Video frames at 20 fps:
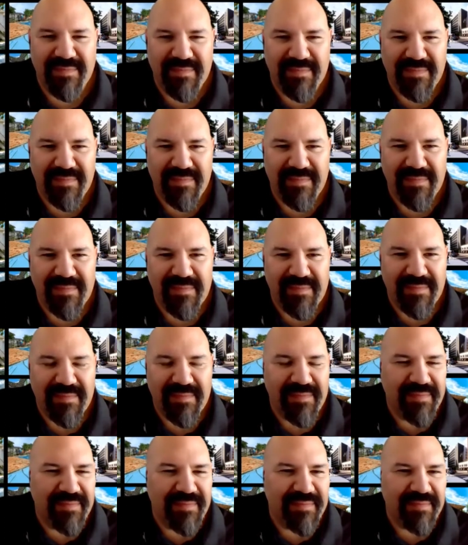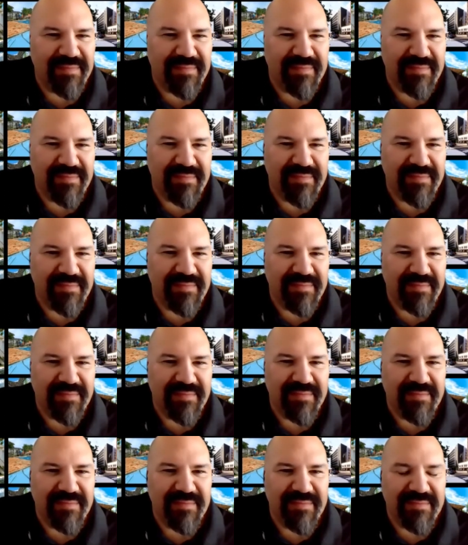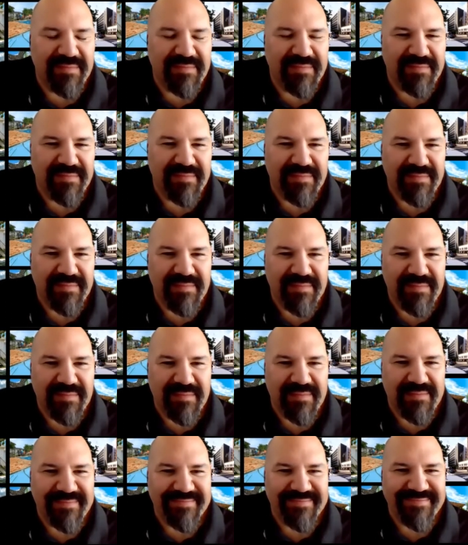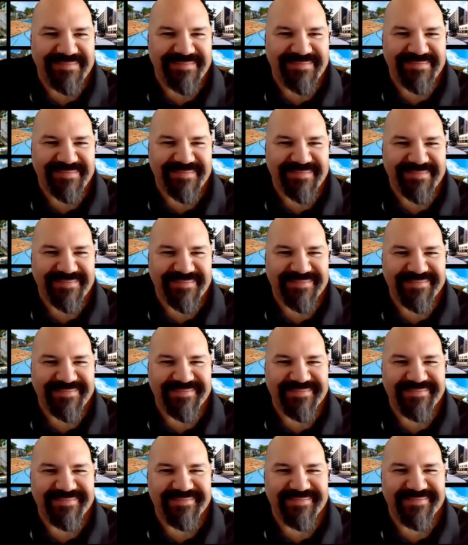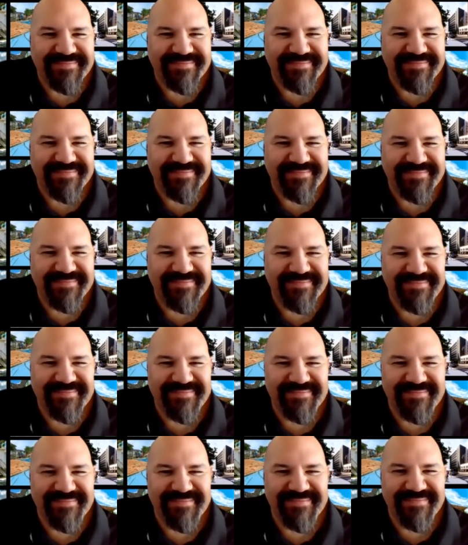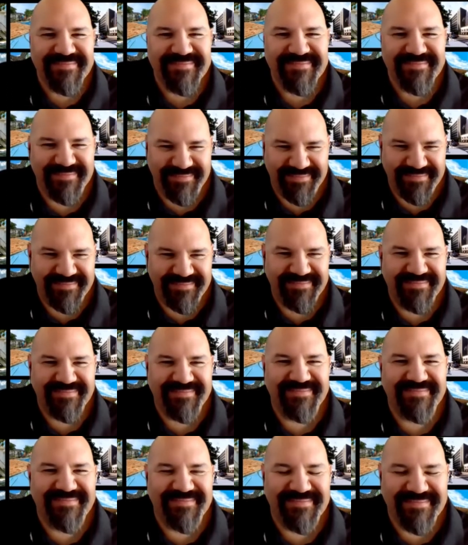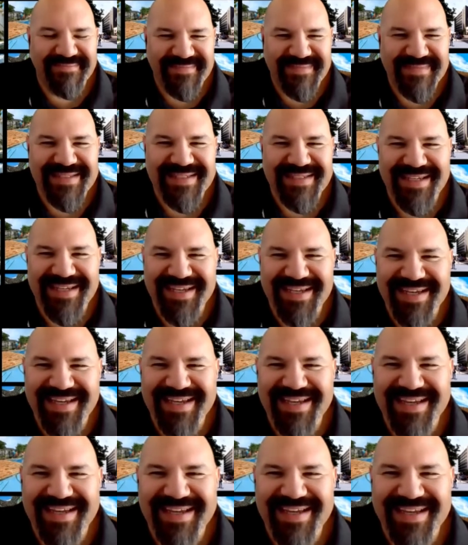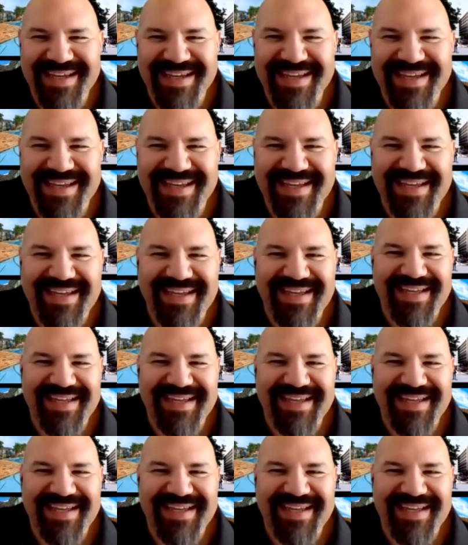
This person isn't speaking.